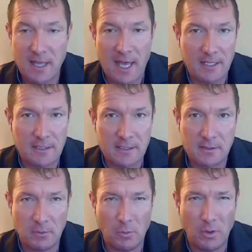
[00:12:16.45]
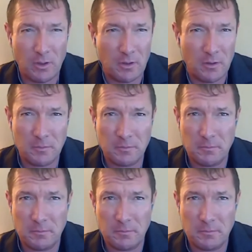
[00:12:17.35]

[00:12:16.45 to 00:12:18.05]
that were